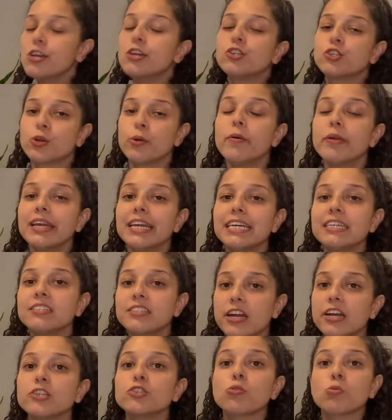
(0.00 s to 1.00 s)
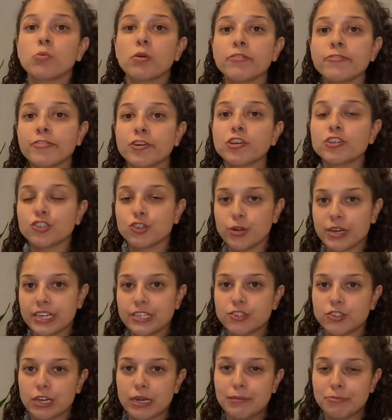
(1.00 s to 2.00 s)
So it does reverse
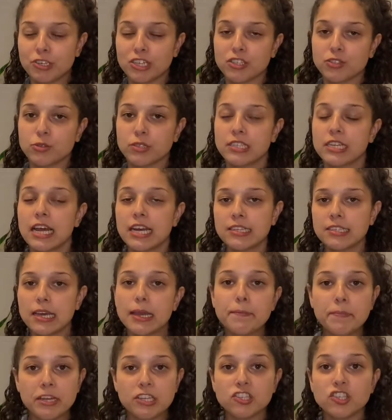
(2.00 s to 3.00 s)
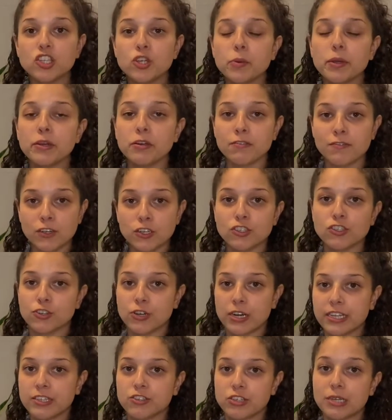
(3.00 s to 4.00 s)
transcription. So it's an enzyme that's doing reverse
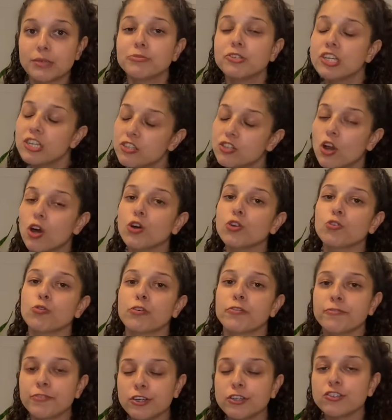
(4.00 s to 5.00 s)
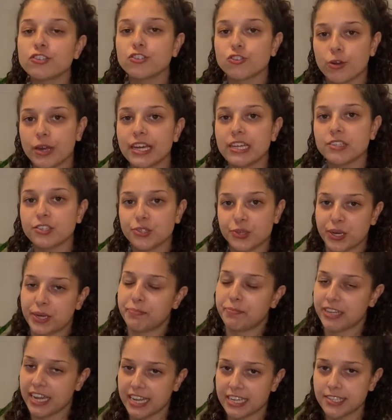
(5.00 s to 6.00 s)
transcription. is called reverse
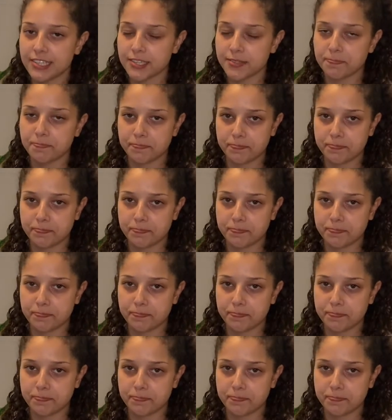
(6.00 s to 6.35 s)
transcriptase.